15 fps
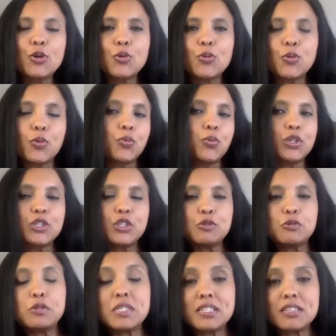Would
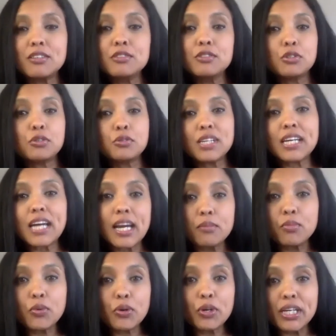you still do the
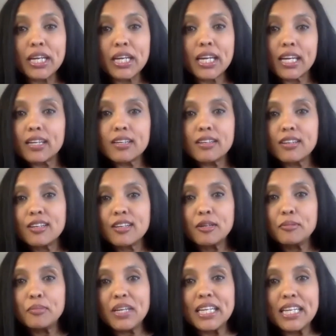kiteboarding
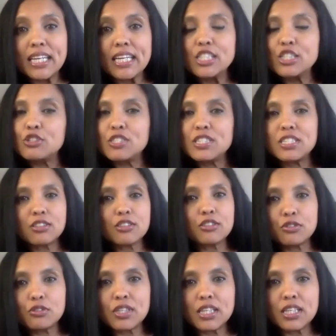meetings? You still
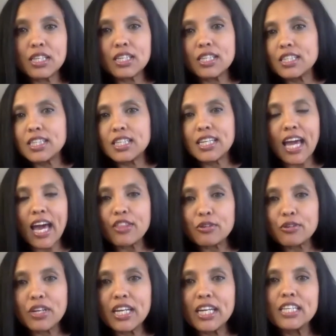do the
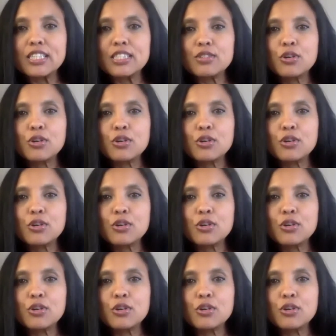gatherings?